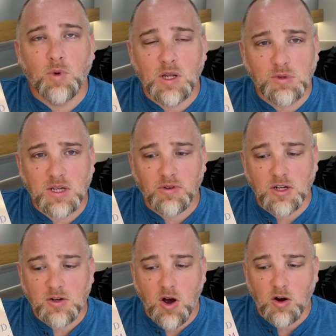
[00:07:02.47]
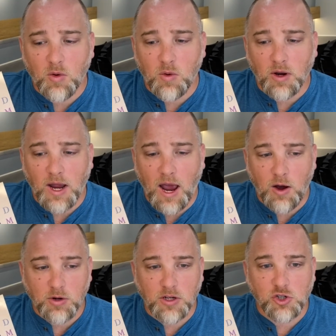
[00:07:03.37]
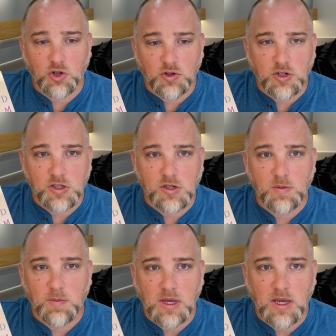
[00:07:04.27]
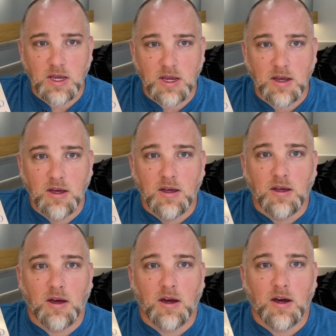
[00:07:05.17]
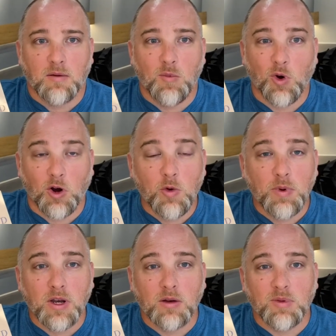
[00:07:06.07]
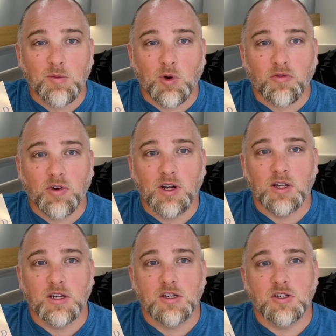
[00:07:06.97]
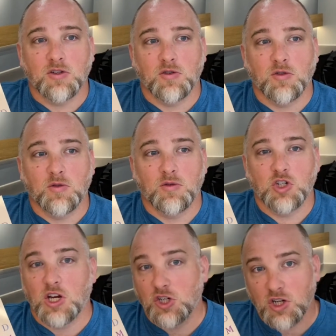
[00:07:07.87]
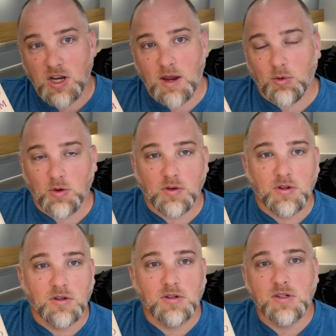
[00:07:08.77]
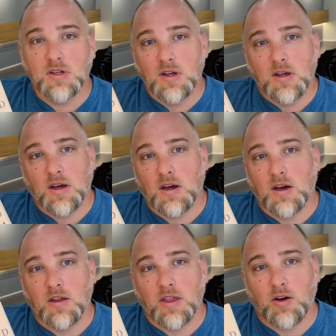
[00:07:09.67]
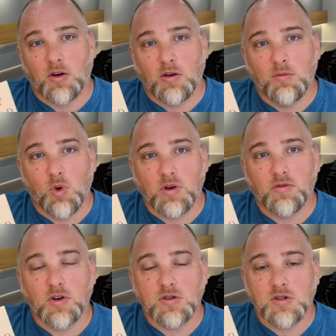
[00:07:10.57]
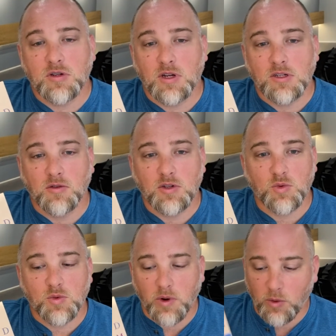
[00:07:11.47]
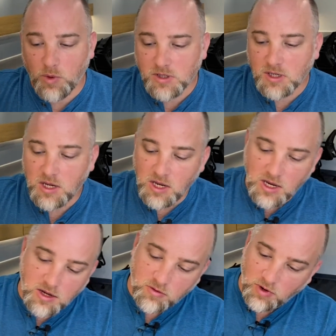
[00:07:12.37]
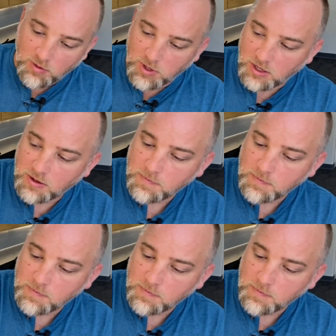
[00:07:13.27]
he was giving a talk on how can churches be more open and be more friendly to changing neighborhoods that are more diverse. And so this was one of the ones that he recommended.